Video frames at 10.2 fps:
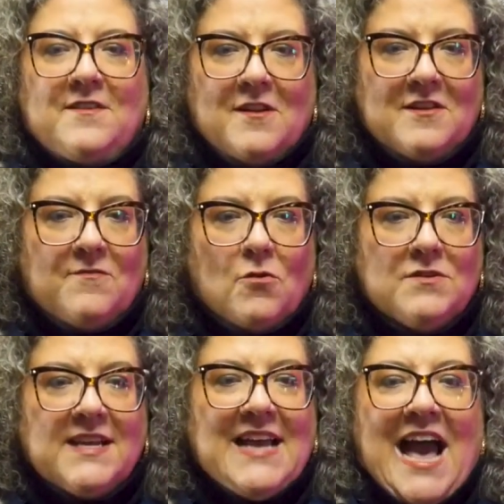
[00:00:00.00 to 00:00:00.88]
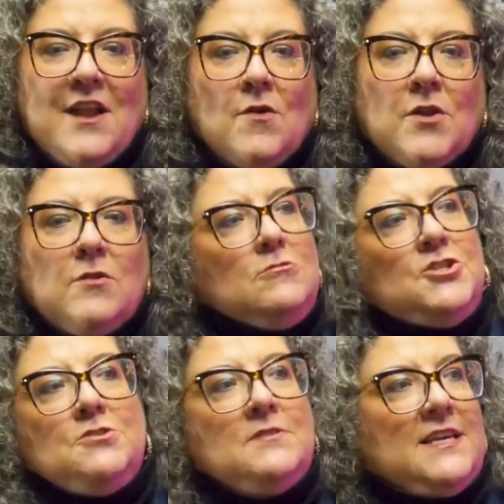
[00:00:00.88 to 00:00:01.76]
after I was divorced was like, I don't know who
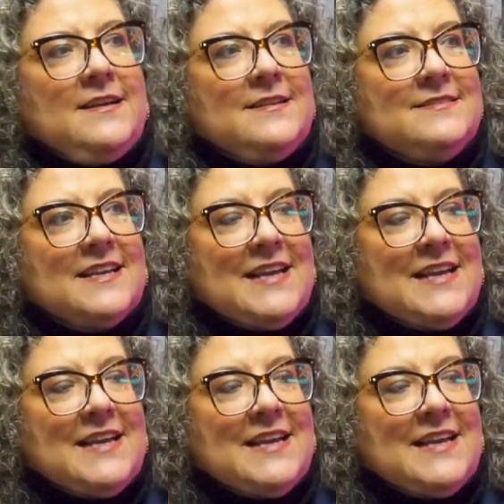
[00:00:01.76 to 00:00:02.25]
Julie is.